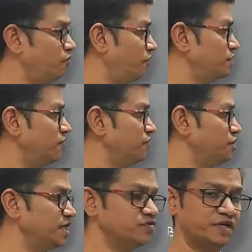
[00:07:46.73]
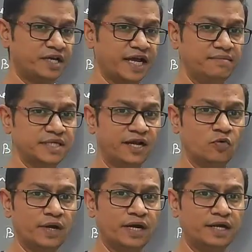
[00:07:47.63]
function which changes with time, sin
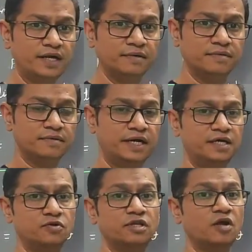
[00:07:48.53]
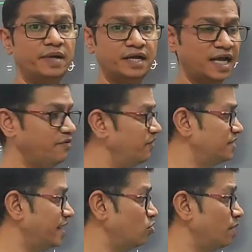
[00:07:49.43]
omega t, right? So there will be a time when
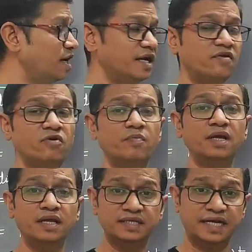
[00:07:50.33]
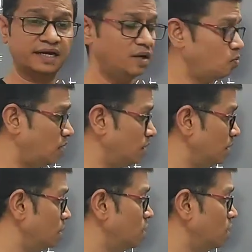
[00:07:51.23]
sin omega t will be exactly 1.